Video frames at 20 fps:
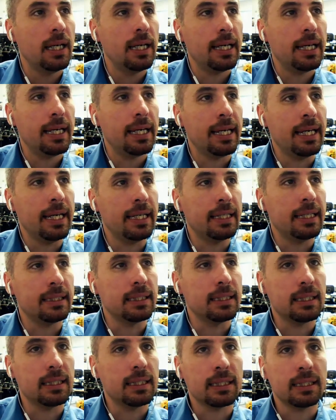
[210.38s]

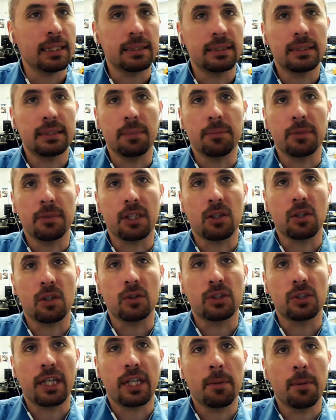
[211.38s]
And let's see, I'm going to
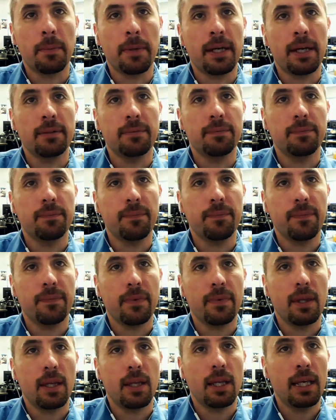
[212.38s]
close cameraman,
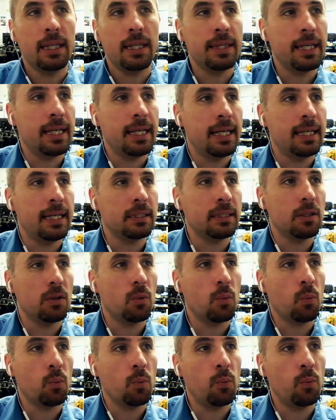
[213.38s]
and then
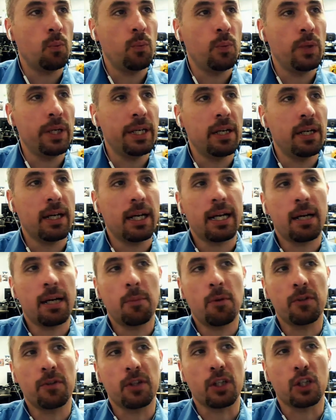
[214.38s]
we
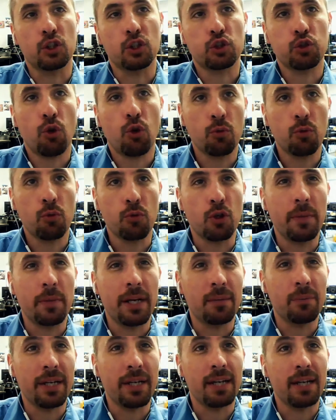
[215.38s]
come over to the control
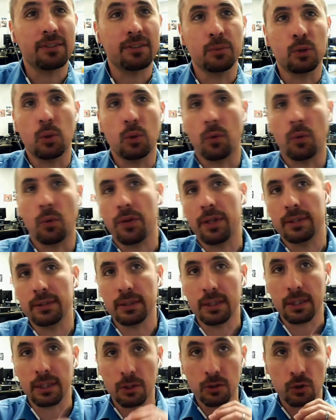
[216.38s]
room, and we have some cool
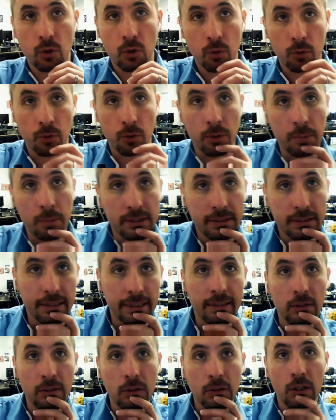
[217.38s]
things in the control room. Let's
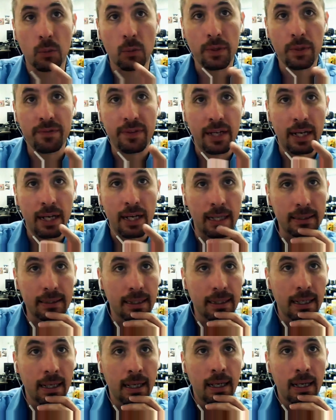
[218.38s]
take a look. We've
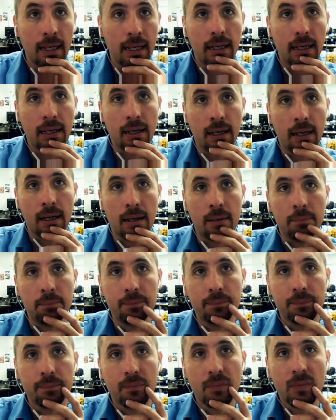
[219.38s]
got
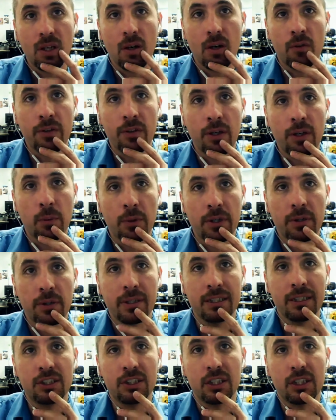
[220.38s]
over here where you
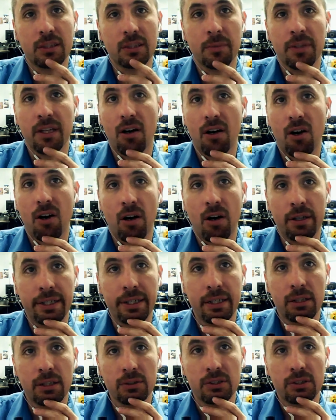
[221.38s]
can adjust some of the
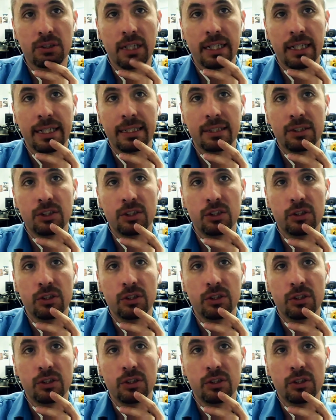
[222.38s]
audio settings.